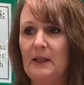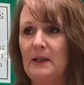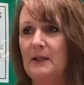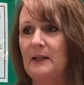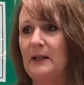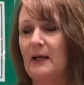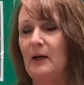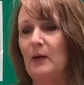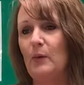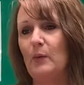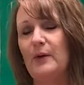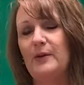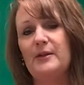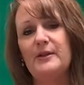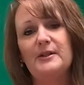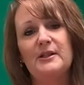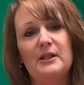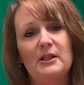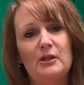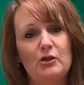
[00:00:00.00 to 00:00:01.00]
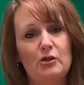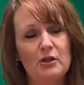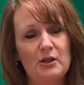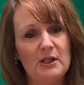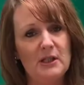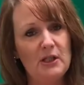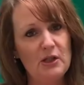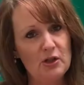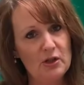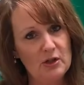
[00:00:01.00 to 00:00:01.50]
Now, when the teacher
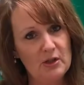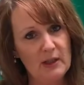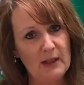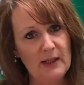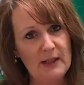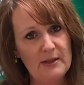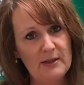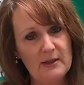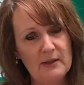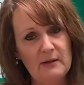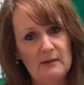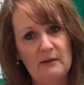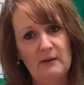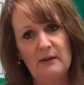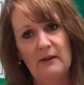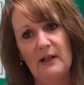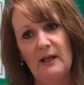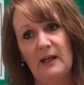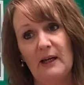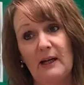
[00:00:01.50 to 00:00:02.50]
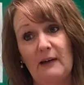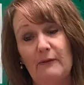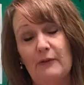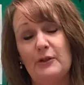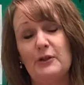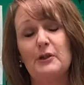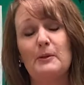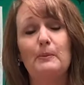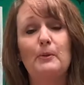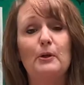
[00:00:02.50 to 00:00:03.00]
teaches a lesson, they have the
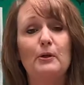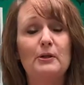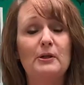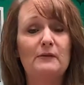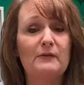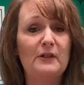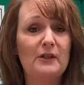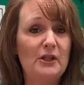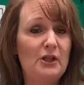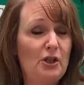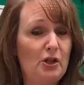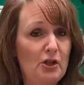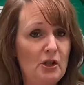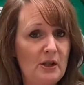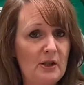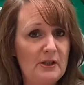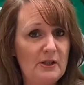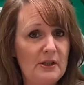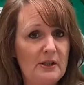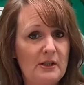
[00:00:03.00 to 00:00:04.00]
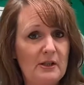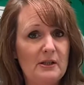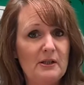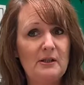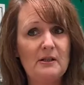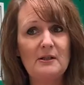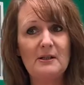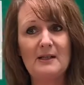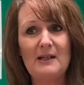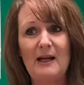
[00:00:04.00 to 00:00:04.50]
support of a teaching
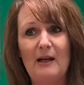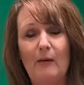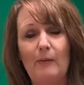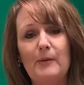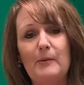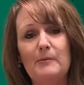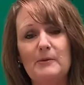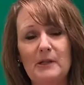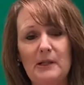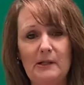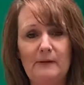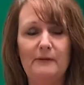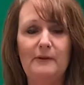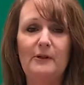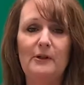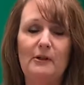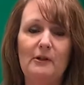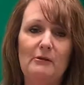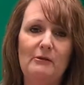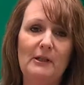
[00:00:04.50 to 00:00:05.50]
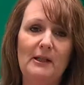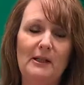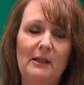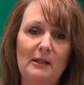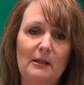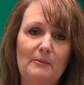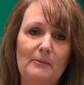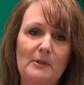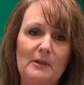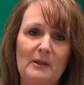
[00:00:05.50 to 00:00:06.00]
assistant to help them deliver the
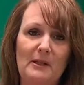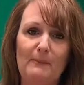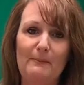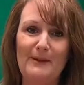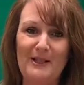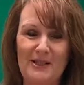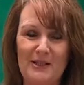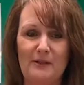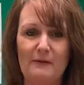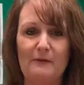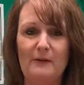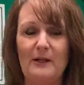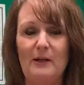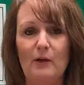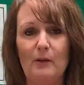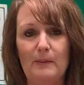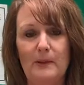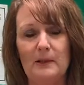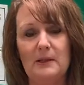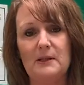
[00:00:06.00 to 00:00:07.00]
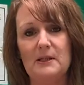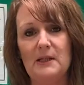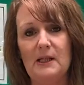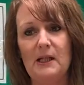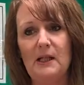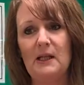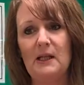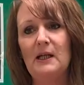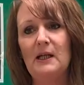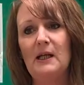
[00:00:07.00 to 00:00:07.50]
curriculum to the best of their
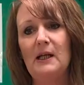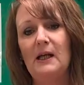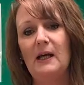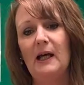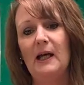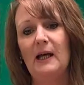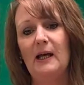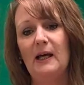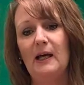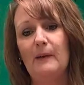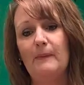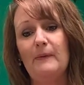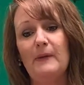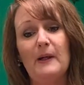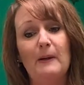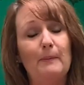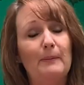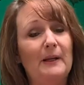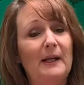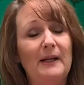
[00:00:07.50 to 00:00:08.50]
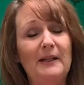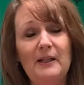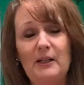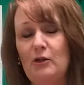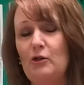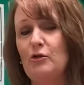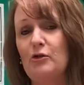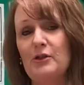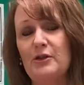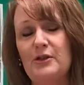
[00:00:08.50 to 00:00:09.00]
ability. They plan
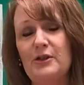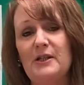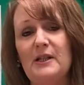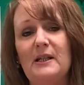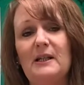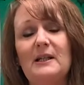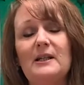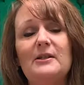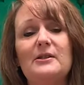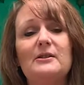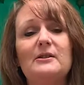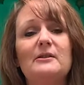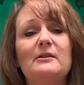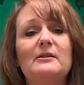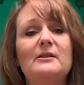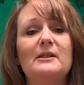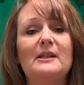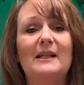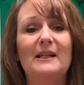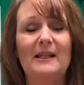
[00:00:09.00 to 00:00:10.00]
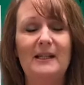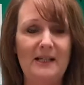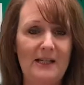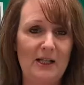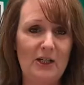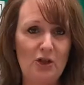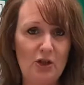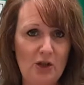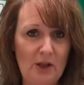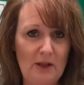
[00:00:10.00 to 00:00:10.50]
interesting lessons,
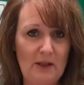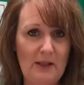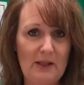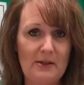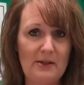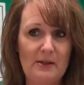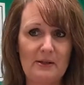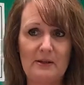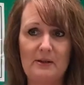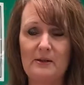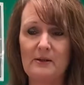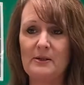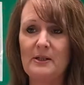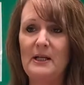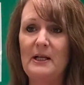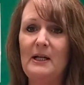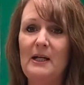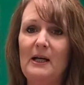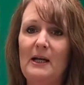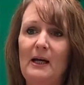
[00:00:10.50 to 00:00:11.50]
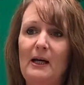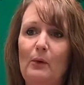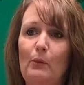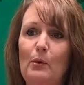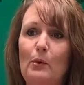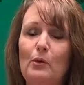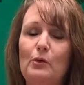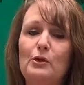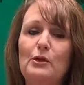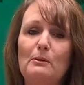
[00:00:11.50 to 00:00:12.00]
engaging lessons, and we
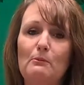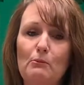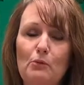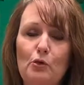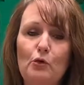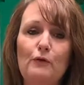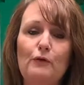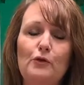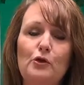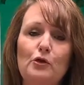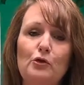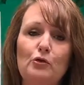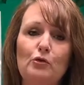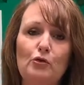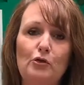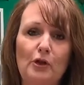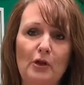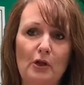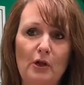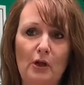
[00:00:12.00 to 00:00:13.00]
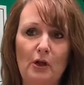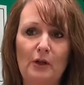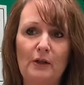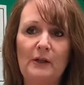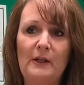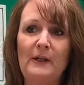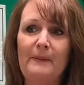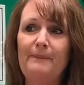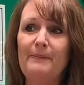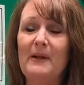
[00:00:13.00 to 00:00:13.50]
want to move children
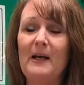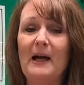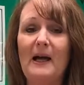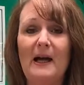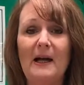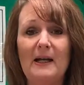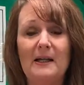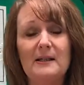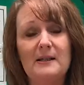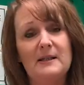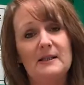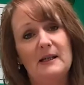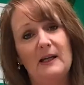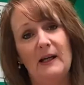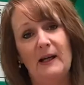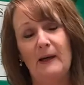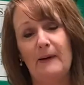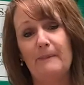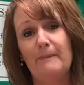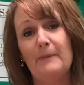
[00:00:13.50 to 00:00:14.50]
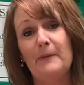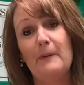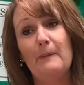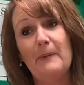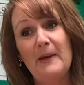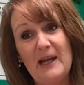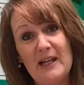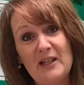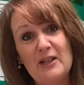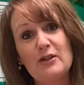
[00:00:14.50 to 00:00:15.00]
on at the
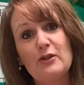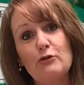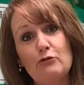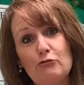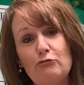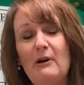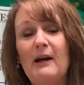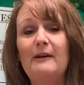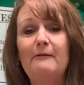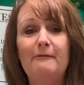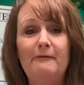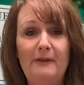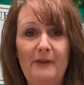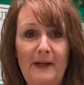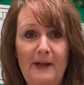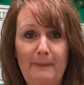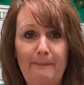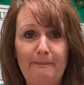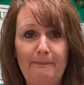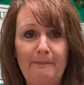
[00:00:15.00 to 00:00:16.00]
pace that's right for them.